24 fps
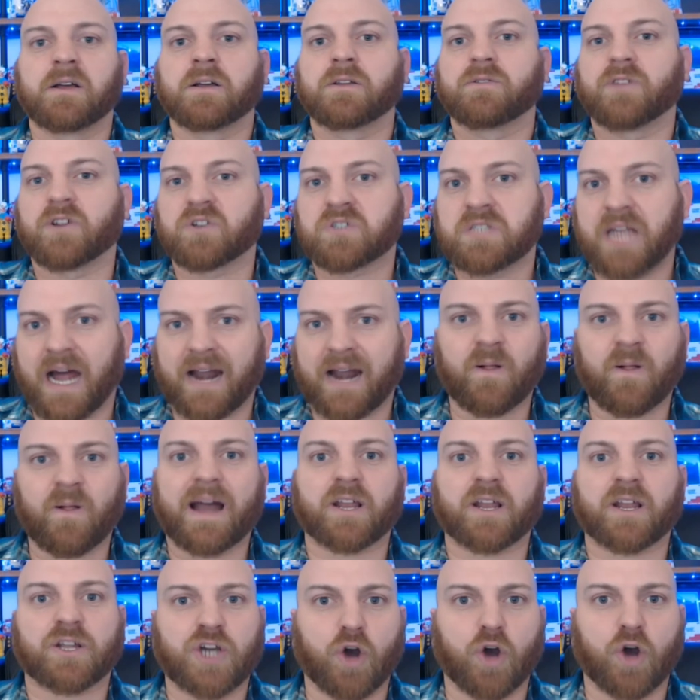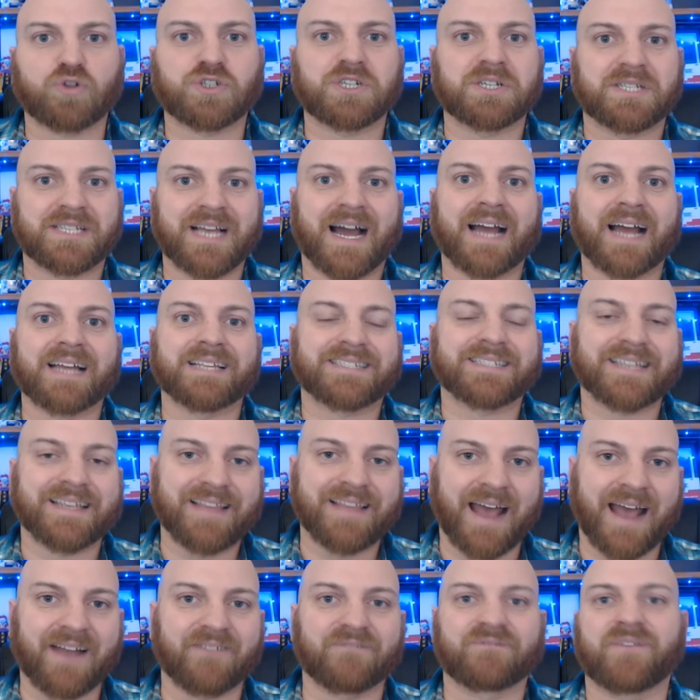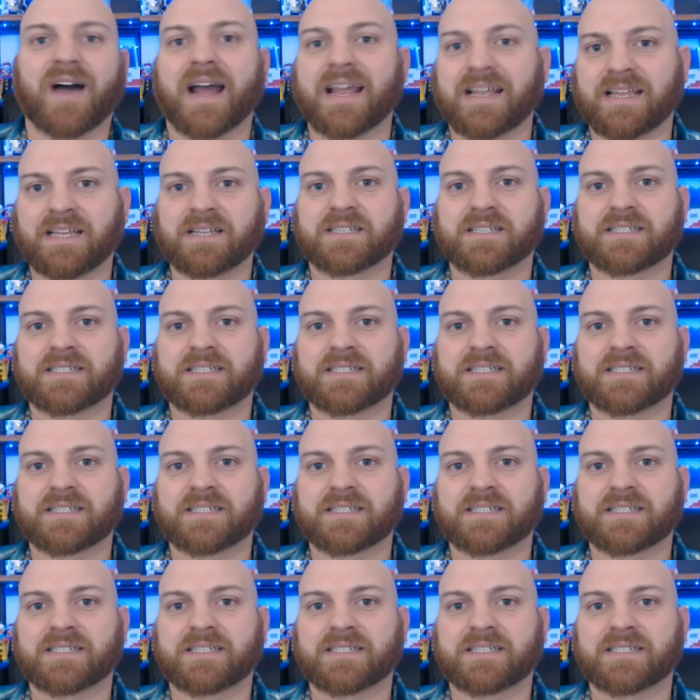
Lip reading: There's not a lot of coaching ties to that Viking